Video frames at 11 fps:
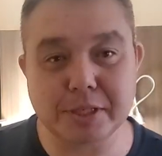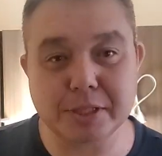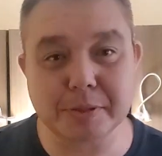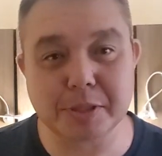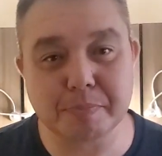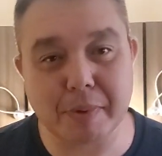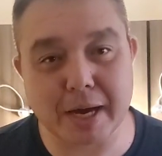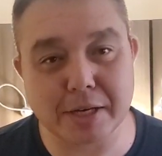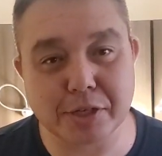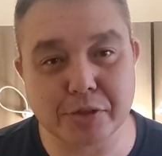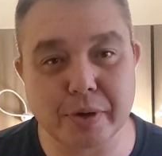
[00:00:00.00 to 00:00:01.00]
She's in
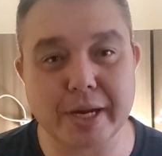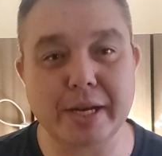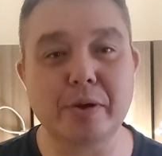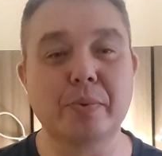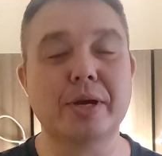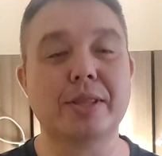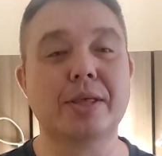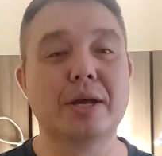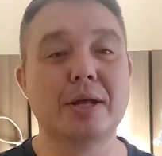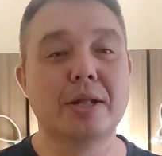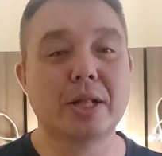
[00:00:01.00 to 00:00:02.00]
spotted training with
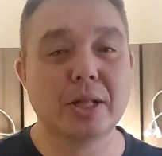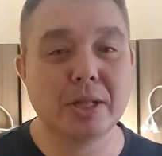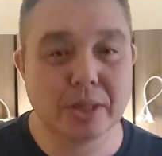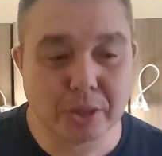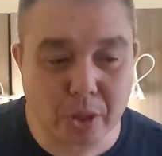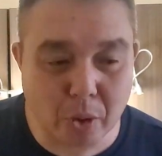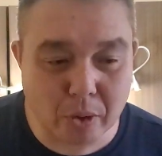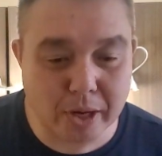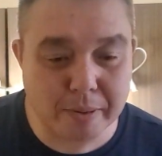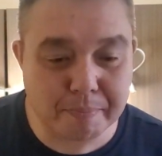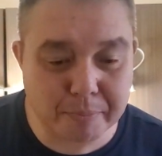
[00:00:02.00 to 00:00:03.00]

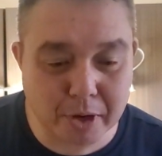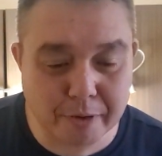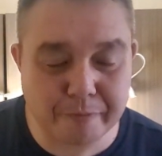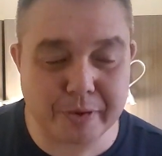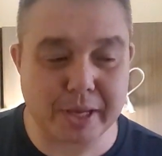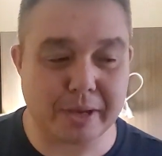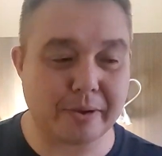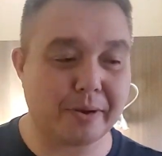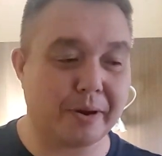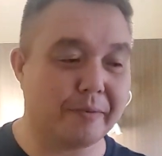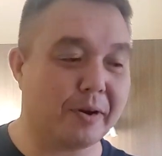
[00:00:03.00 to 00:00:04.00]
Lauren Murphy,
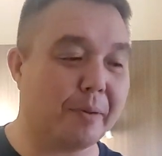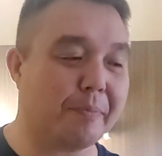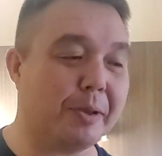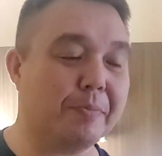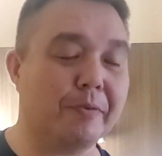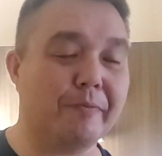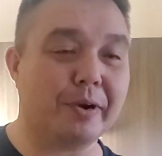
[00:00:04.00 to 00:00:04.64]
of all people.